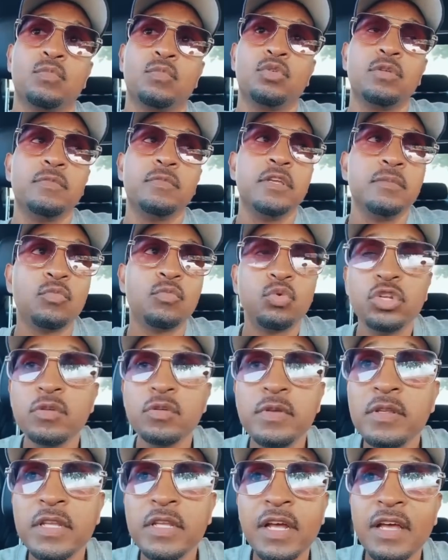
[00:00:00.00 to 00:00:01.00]
What do you mean? What
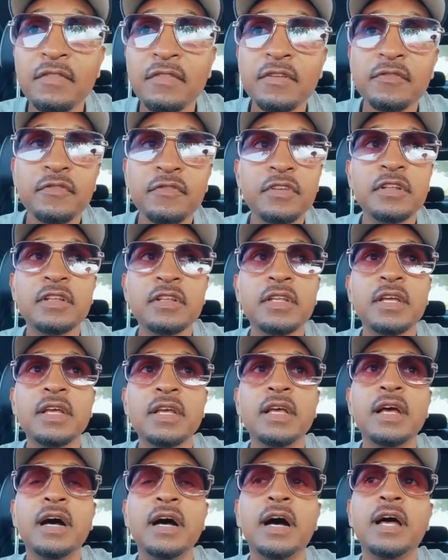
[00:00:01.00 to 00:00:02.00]
do you mean not having a feeling?
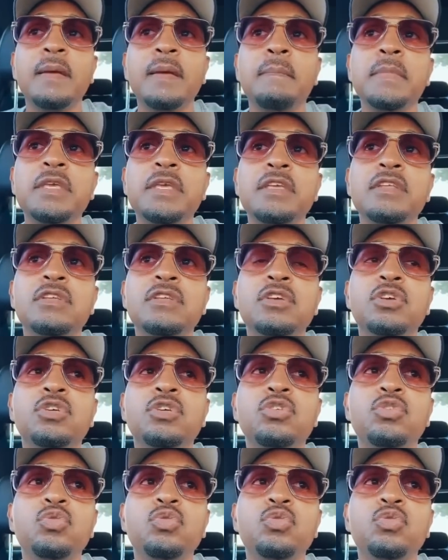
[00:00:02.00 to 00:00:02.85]
I mean,